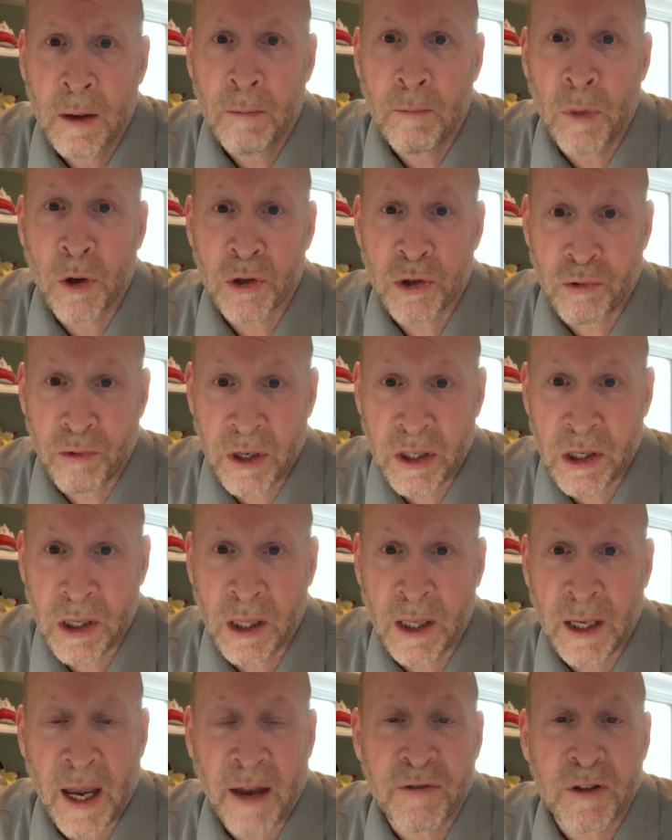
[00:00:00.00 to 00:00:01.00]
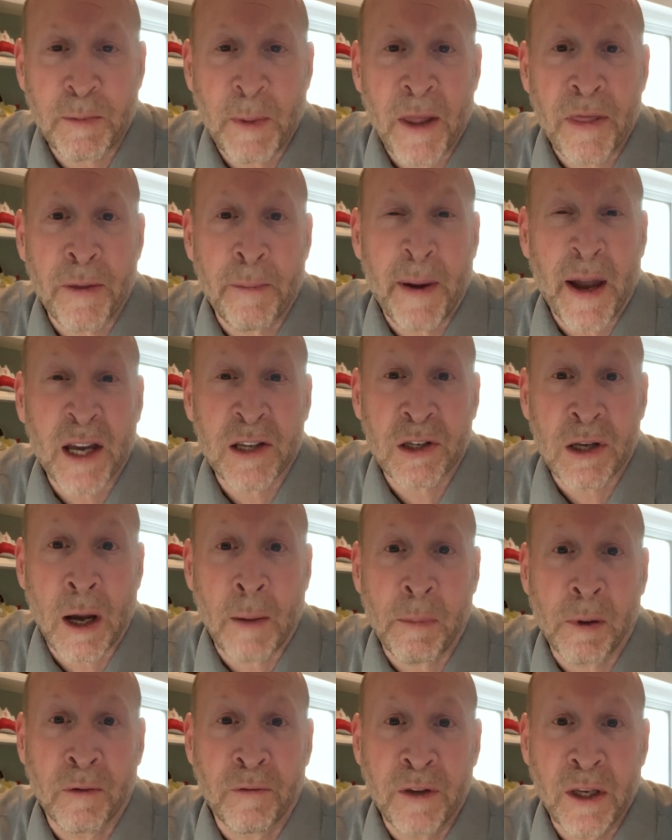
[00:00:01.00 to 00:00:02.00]
Most recently, I've spent the past
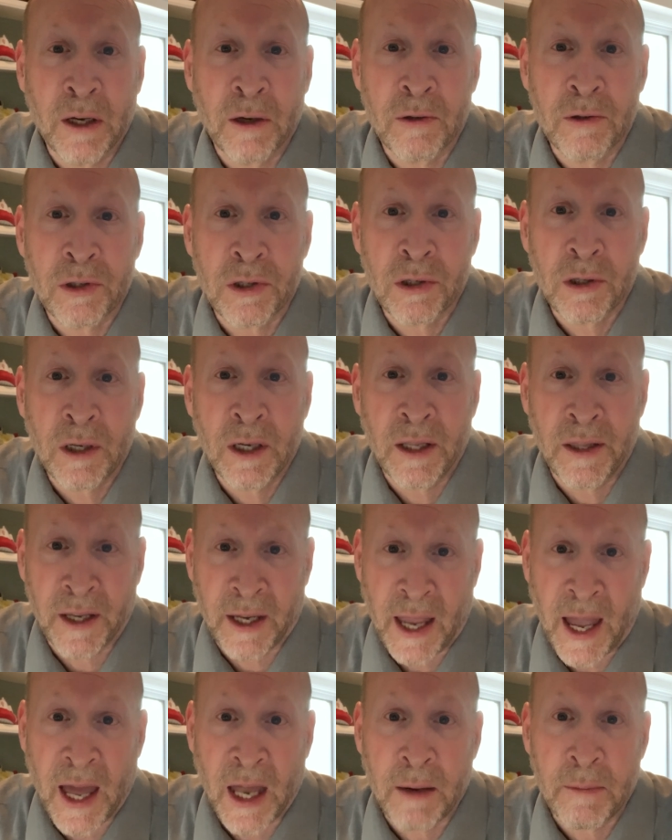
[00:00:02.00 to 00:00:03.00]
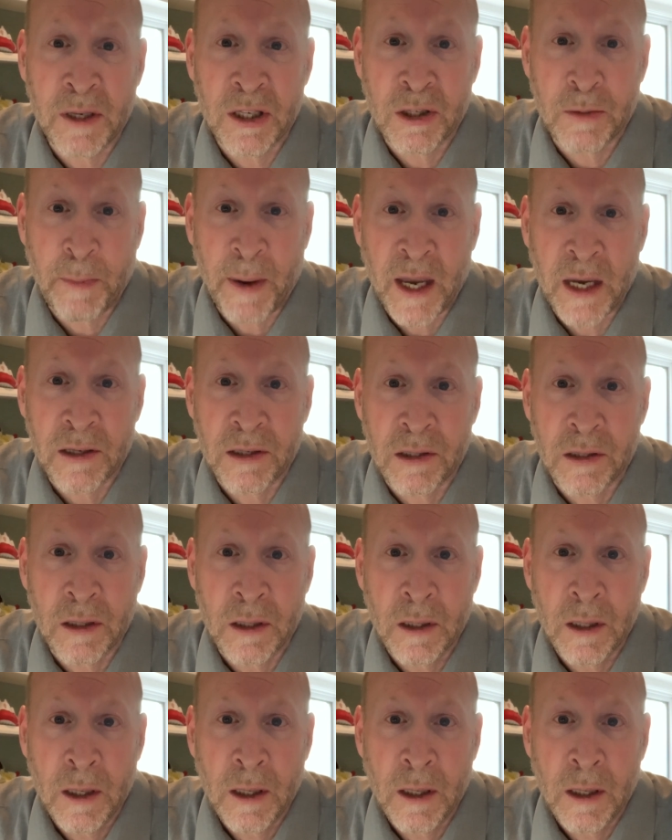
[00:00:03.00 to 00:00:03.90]
couple of years in the cannabis space,